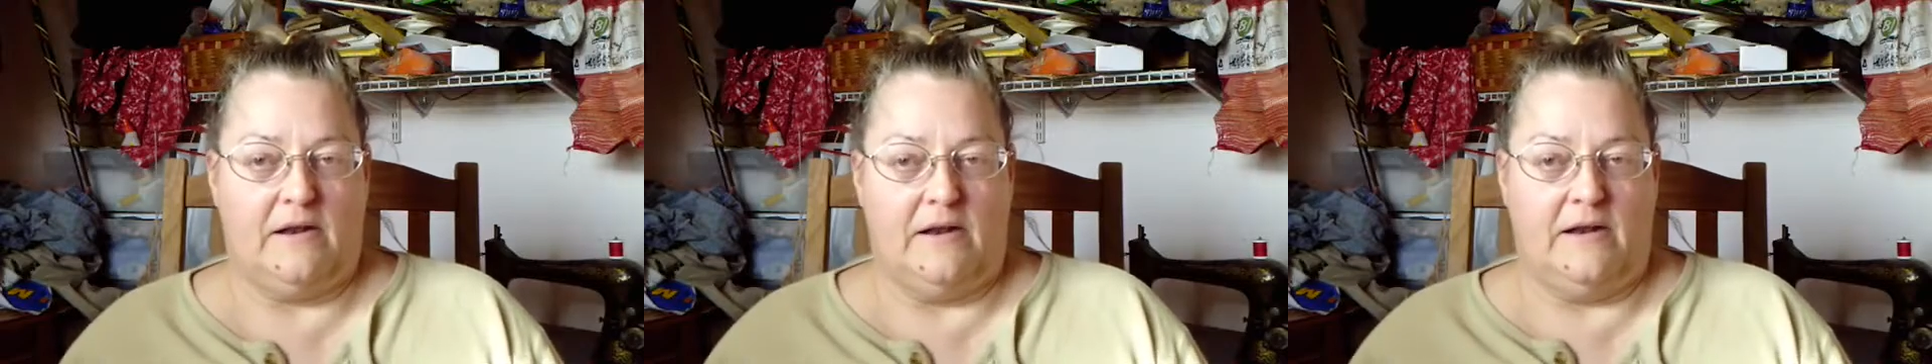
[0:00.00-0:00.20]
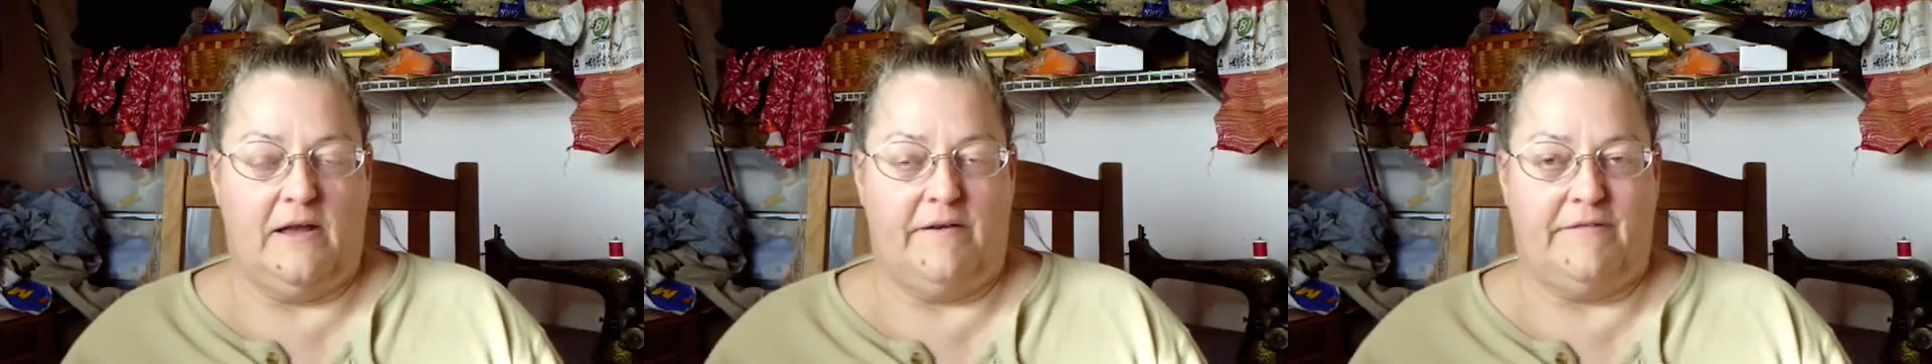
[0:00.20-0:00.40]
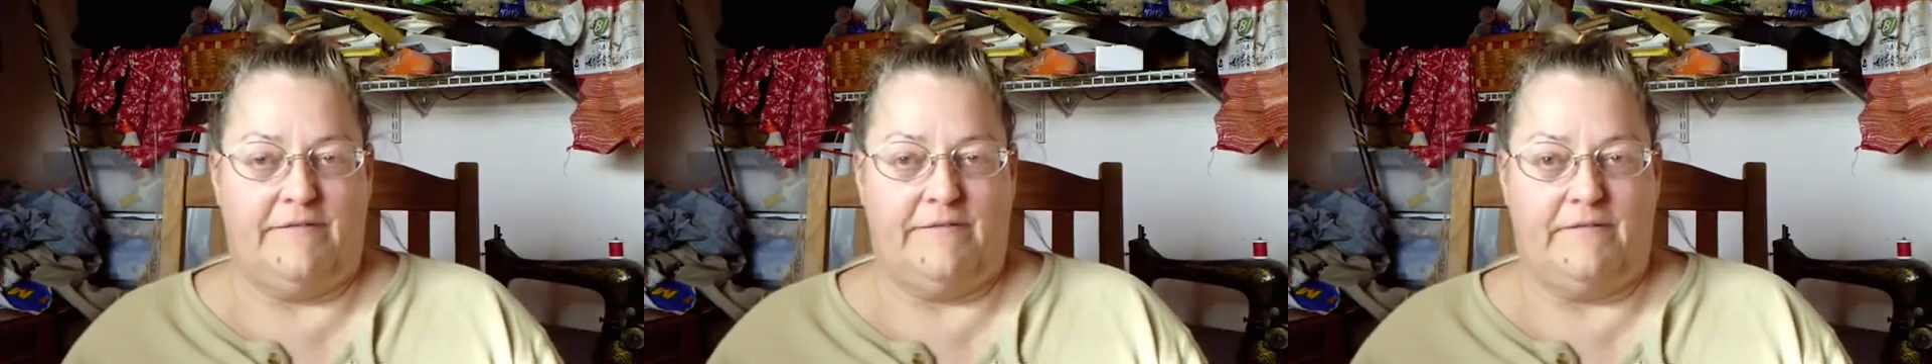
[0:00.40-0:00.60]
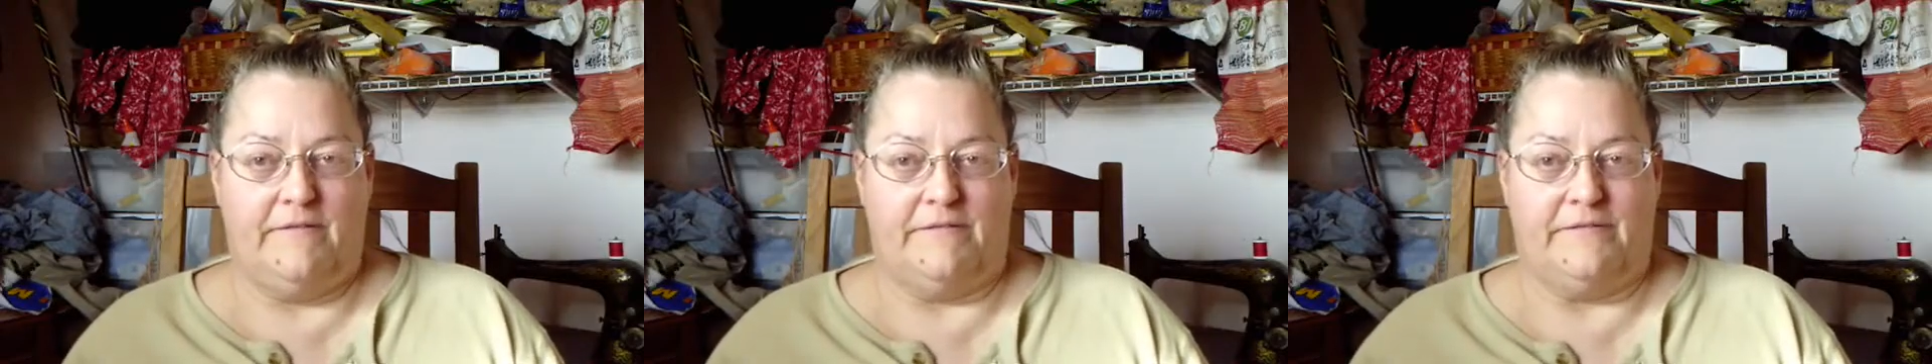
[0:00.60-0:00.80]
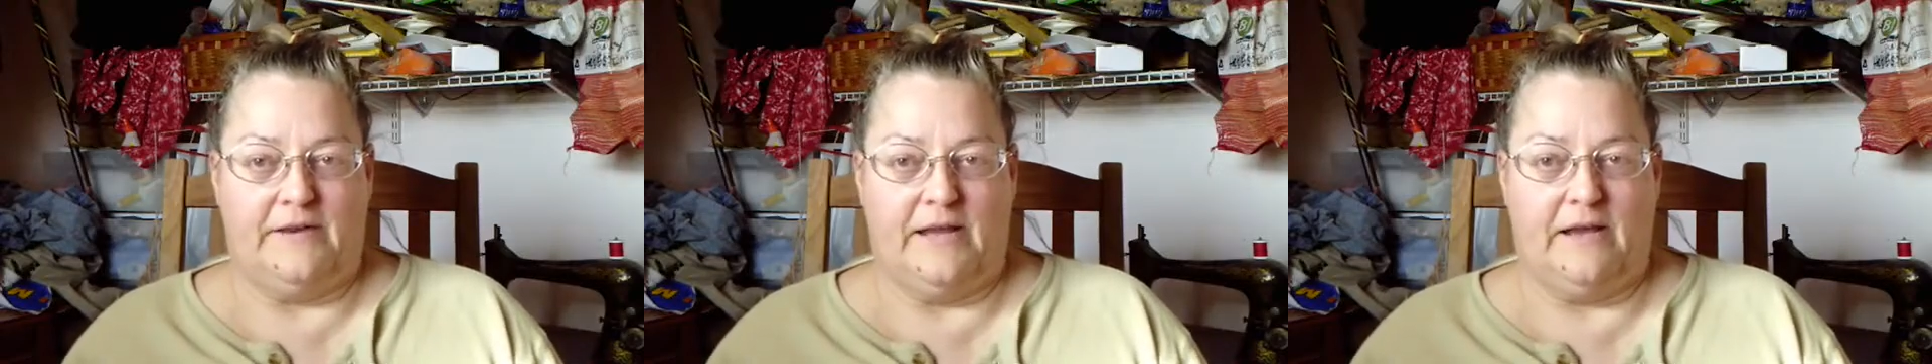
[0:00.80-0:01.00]
enough of
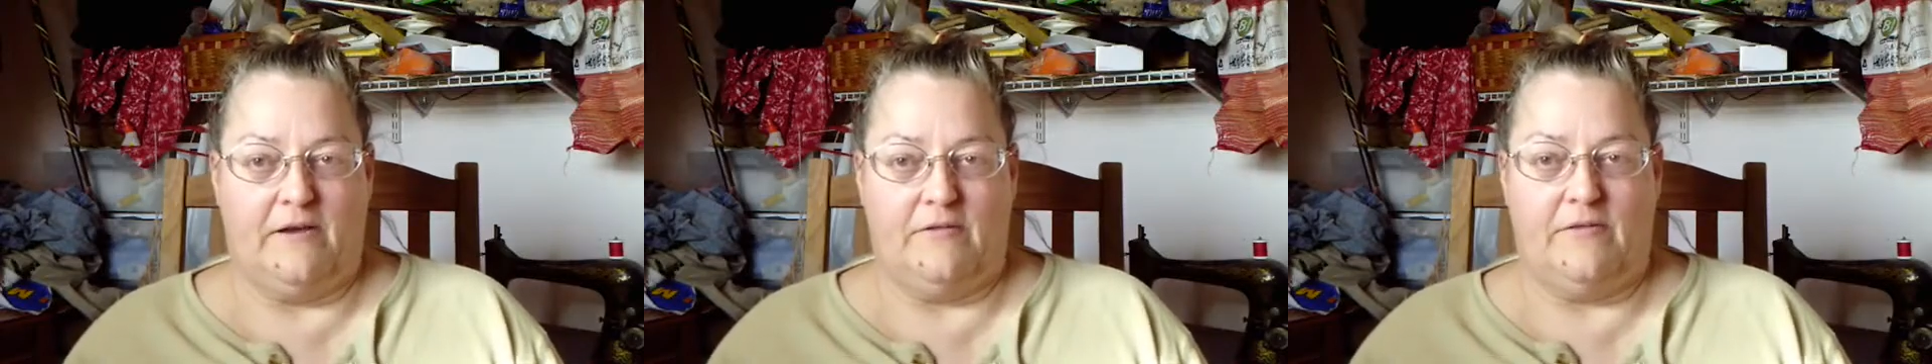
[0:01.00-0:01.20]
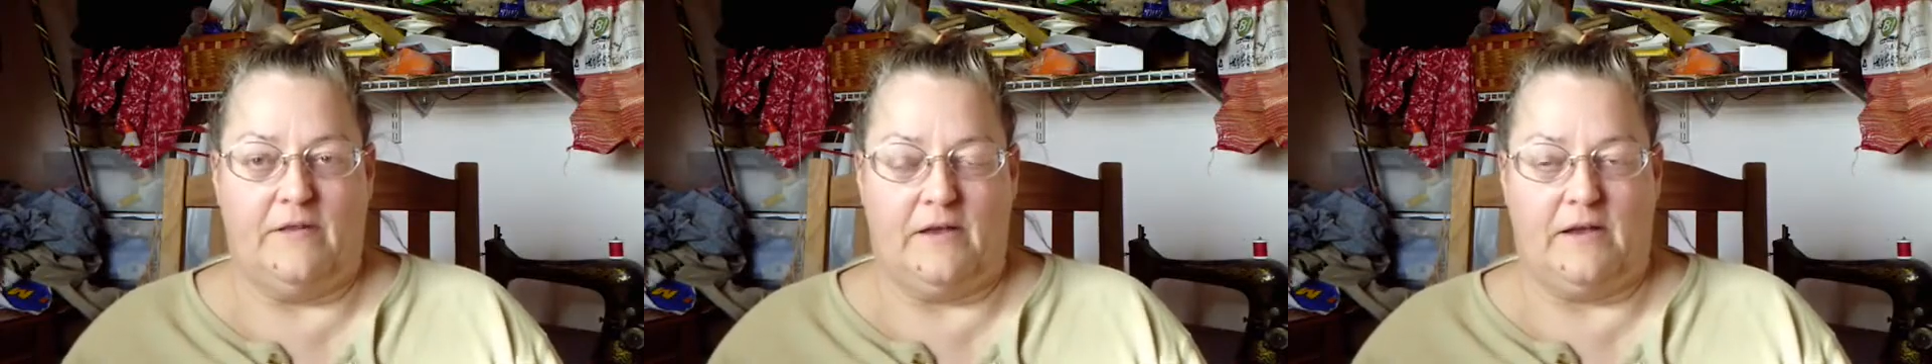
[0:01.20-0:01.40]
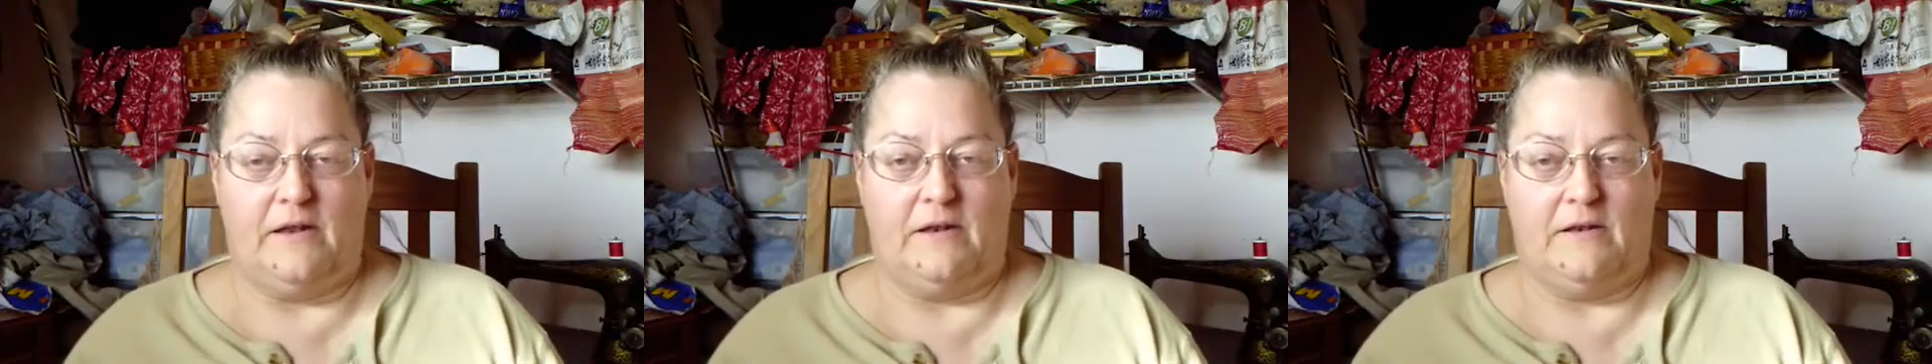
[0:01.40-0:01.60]
town that,